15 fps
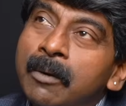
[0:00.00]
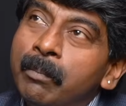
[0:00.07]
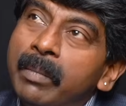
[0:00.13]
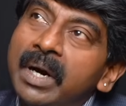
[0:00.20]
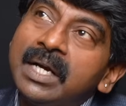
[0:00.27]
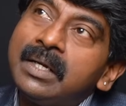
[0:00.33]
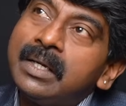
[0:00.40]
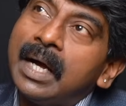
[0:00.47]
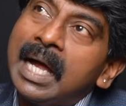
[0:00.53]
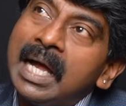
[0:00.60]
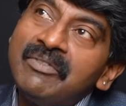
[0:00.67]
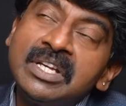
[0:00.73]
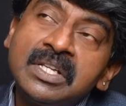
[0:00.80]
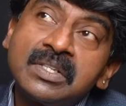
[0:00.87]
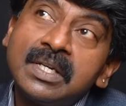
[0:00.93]
But
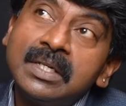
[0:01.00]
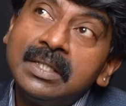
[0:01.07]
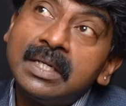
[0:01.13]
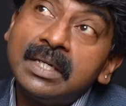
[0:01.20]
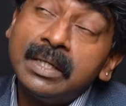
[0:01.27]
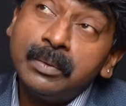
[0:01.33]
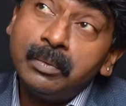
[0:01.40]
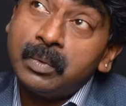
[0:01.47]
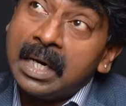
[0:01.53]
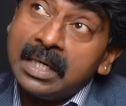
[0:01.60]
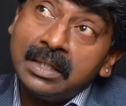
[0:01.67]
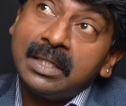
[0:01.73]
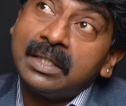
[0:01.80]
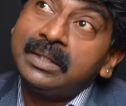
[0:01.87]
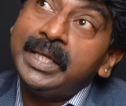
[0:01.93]
having said that,
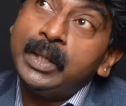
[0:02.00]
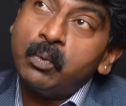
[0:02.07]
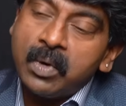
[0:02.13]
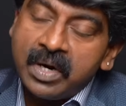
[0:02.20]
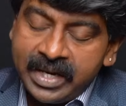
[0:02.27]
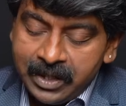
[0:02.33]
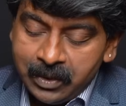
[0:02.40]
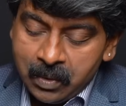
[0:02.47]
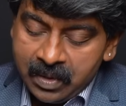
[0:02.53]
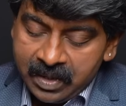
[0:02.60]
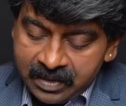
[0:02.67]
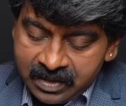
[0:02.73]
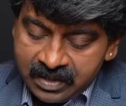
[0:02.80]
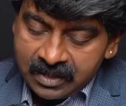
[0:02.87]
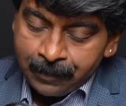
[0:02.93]
another thing what I
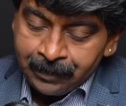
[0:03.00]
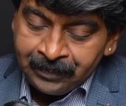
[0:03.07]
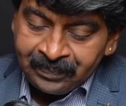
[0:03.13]
notice is